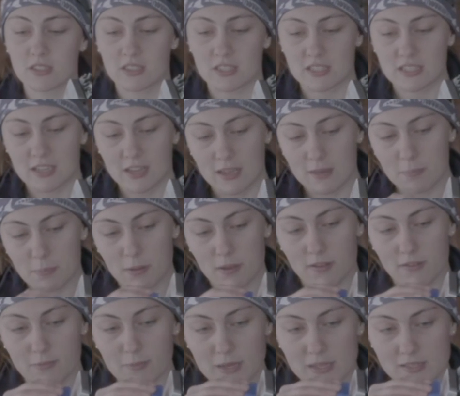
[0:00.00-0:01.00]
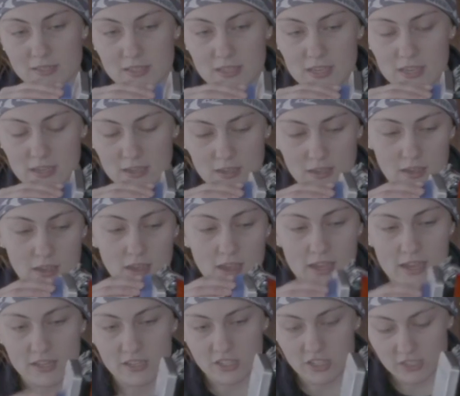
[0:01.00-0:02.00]
the tip of my ski,
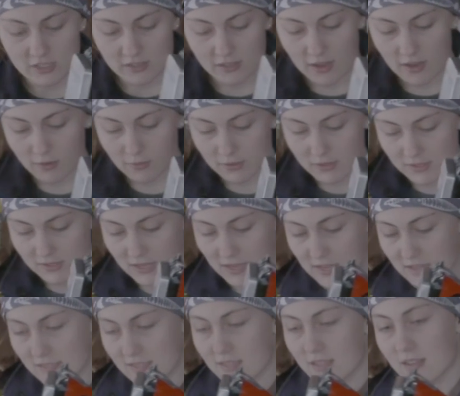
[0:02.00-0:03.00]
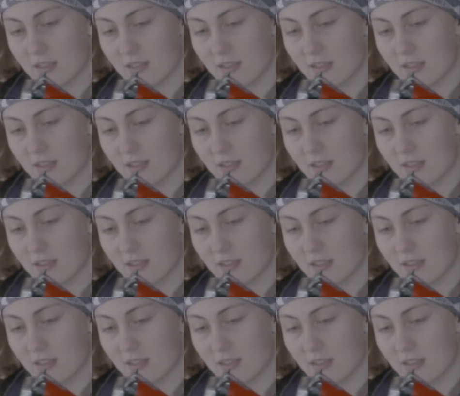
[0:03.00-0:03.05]
and just like with skates,